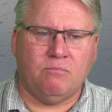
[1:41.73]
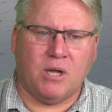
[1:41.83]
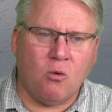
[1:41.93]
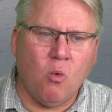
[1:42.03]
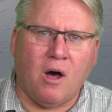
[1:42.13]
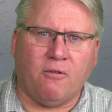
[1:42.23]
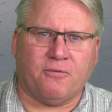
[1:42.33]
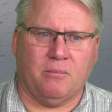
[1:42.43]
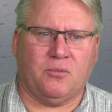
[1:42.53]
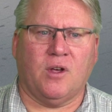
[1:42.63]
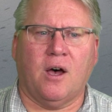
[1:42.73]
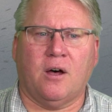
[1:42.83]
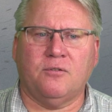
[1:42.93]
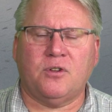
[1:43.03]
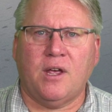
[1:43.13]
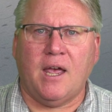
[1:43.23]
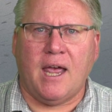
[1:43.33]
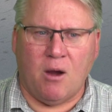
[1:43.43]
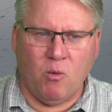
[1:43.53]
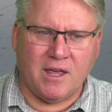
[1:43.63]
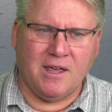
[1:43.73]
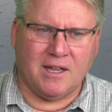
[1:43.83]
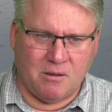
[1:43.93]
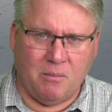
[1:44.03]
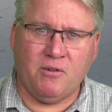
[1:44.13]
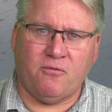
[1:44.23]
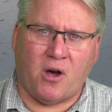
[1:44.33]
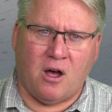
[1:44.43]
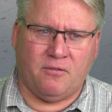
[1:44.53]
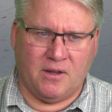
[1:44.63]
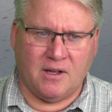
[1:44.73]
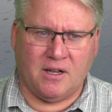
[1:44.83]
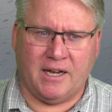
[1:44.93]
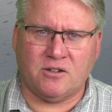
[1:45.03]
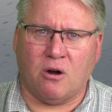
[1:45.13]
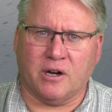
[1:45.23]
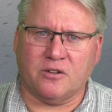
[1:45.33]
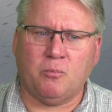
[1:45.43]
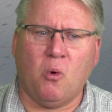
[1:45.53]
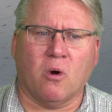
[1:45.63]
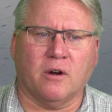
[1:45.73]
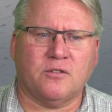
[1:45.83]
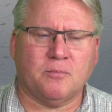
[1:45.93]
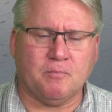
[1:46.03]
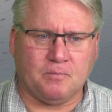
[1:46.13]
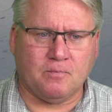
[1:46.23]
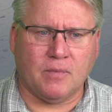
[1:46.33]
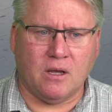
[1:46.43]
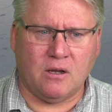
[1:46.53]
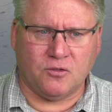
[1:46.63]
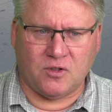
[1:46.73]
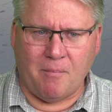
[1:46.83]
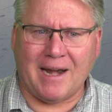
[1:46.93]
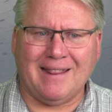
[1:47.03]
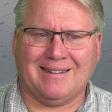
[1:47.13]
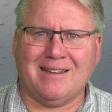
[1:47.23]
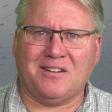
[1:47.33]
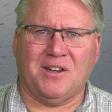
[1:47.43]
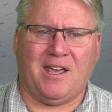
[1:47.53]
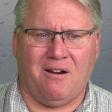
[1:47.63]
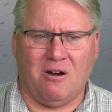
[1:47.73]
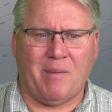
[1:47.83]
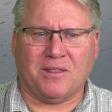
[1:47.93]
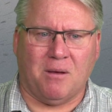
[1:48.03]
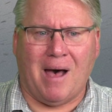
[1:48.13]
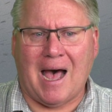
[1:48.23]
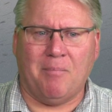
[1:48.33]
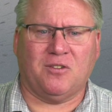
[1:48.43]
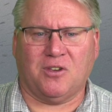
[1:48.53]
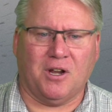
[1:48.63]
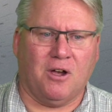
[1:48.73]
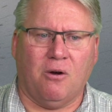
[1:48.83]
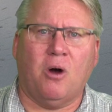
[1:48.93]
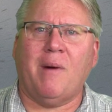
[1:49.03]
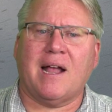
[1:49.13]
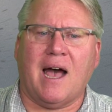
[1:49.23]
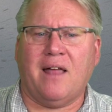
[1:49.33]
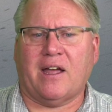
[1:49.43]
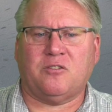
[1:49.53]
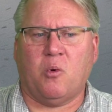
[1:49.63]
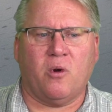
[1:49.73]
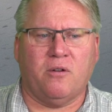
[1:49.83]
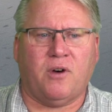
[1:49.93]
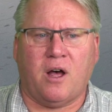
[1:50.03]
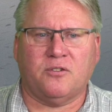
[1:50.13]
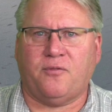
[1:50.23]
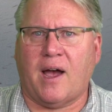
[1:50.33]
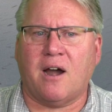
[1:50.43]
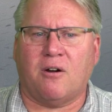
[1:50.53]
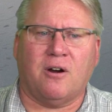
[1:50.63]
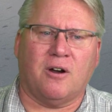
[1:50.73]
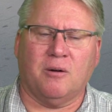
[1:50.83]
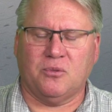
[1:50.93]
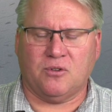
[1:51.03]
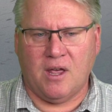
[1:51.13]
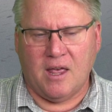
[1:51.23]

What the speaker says: done well for themselves, and we can get them involved in the clay target sports. Somebody that doesn't care about the mob that's going to go, oh my God, that sport involves firearms.